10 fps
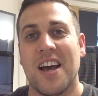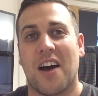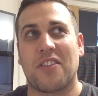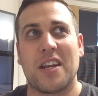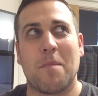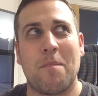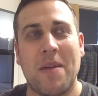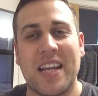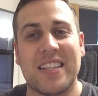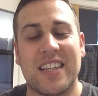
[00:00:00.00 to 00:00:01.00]
I think the
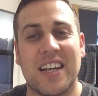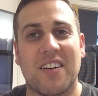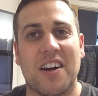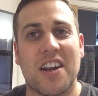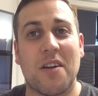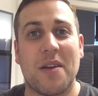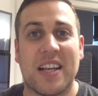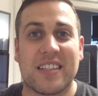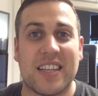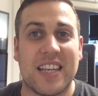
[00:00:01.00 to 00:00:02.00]
biggest thing that I
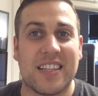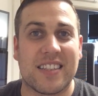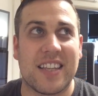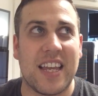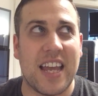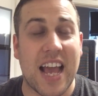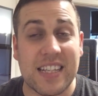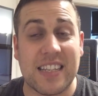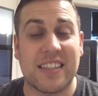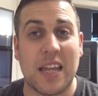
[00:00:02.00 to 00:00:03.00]
notice is the
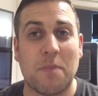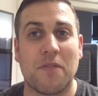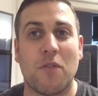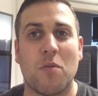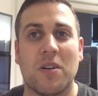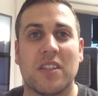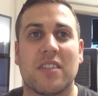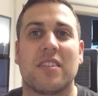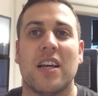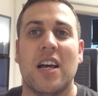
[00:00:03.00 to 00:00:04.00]
SSD
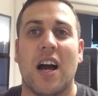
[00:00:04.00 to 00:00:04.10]
performance